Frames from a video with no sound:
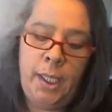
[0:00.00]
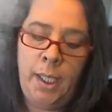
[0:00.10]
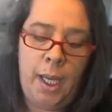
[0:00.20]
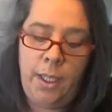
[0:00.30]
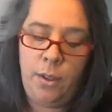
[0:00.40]

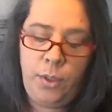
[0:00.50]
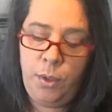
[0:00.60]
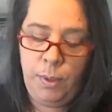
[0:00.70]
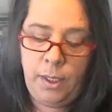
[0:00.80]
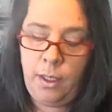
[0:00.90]
I know, you
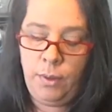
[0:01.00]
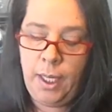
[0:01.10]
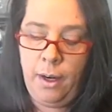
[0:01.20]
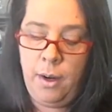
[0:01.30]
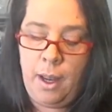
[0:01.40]
really don't
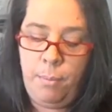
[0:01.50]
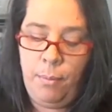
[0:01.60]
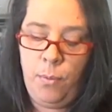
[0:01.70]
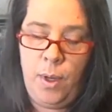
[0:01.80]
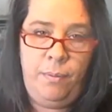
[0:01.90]
care
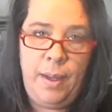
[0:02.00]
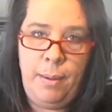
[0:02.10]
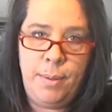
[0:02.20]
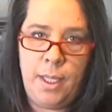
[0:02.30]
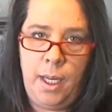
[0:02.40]
what it
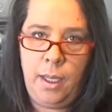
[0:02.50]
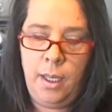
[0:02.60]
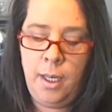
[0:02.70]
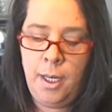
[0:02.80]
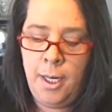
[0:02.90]
vapes like.
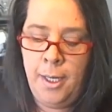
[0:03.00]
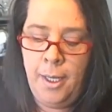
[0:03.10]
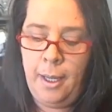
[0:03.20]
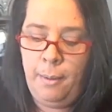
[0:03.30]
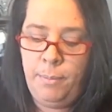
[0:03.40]

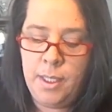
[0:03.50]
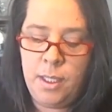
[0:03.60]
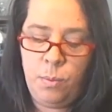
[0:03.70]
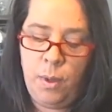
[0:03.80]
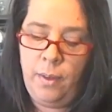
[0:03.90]
This
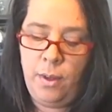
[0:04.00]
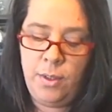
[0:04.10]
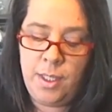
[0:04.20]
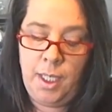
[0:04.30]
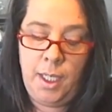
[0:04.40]
is one of
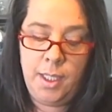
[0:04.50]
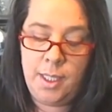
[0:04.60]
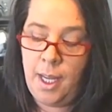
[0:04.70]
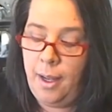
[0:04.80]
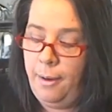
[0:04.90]
those things
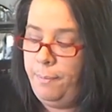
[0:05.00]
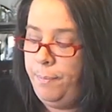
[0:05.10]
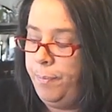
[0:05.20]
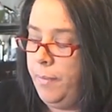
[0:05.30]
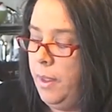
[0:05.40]
that
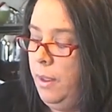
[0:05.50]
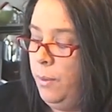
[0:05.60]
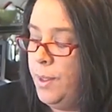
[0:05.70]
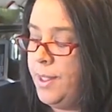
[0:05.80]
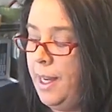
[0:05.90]
it
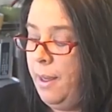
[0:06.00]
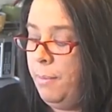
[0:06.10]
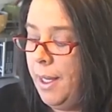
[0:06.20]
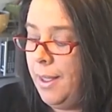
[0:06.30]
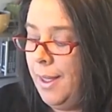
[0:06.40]
will stay on
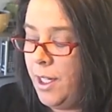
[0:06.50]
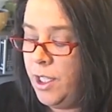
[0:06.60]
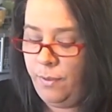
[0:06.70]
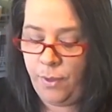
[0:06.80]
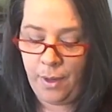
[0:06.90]
my
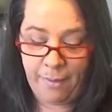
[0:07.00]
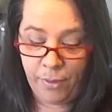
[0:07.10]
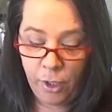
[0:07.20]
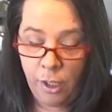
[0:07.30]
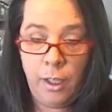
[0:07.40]
collection
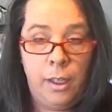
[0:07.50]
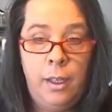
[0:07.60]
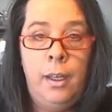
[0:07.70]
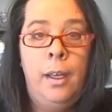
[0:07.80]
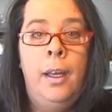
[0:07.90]
forever.
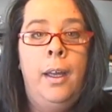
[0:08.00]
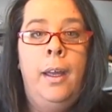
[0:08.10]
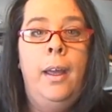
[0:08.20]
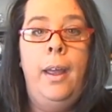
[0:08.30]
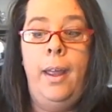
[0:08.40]

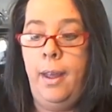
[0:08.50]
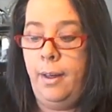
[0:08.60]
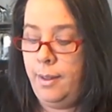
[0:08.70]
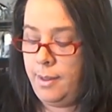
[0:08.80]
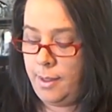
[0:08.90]

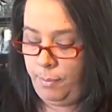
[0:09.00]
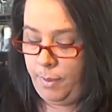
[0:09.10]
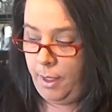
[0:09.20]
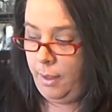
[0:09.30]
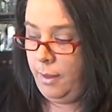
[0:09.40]
And it's
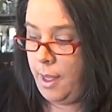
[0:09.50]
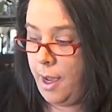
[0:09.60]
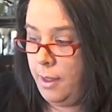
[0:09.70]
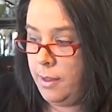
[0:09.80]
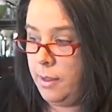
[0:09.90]
something
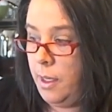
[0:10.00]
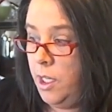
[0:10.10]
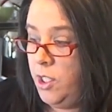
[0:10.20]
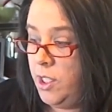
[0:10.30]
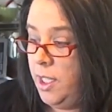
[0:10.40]
that I
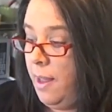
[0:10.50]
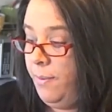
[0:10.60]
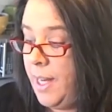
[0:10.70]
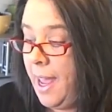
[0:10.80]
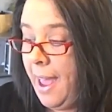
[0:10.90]
just love
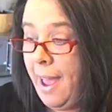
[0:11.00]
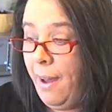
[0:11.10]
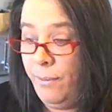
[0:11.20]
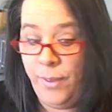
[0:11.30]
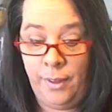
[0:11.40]
to
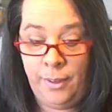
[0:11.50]
have.